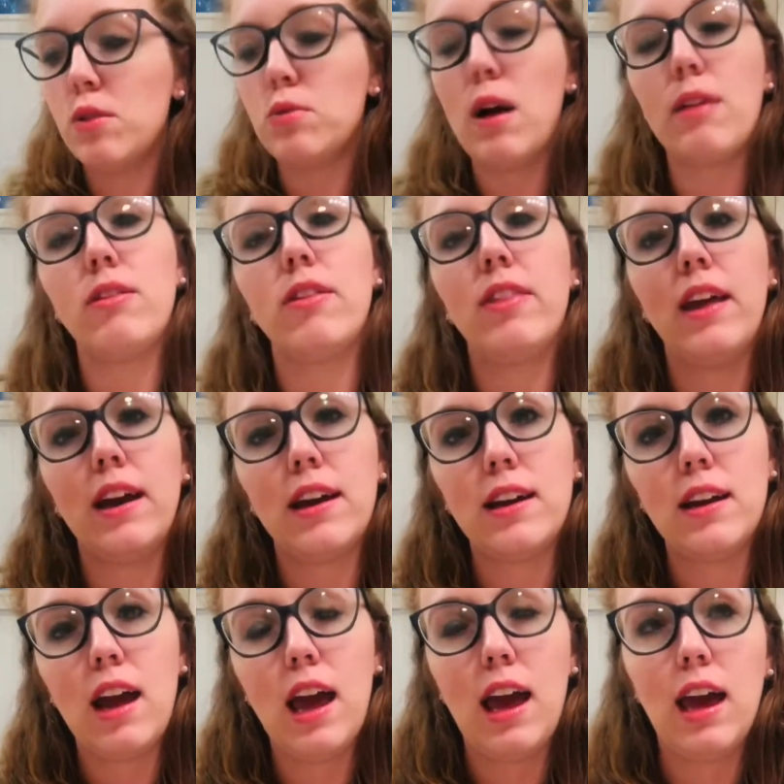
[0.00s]
rather
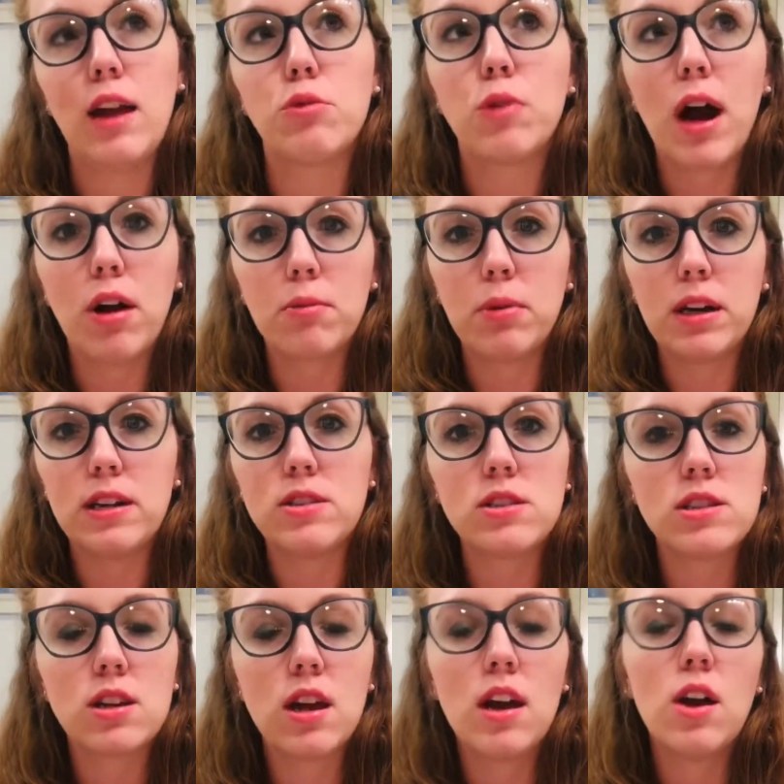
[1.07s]
than a round
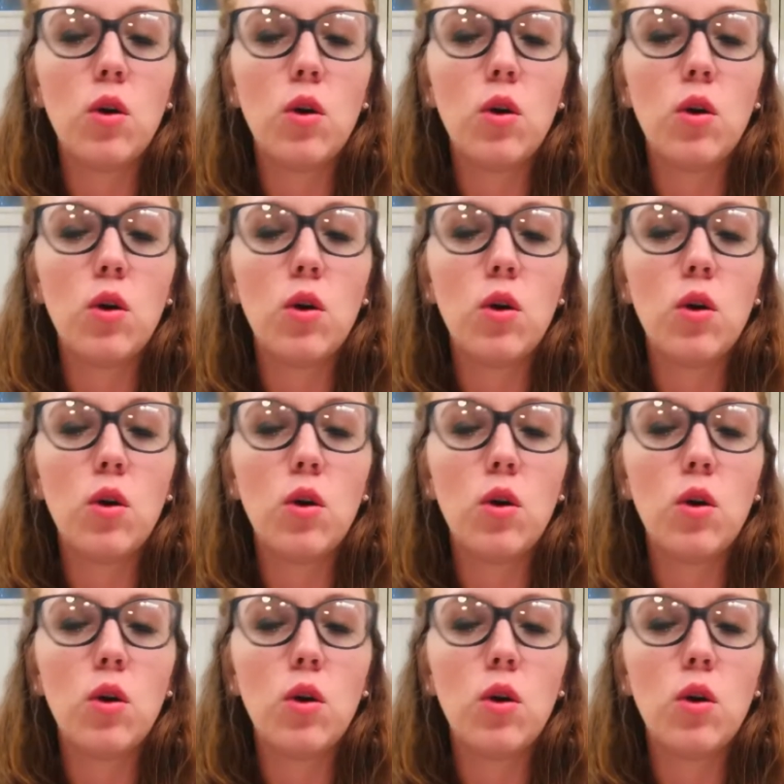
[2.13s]
brush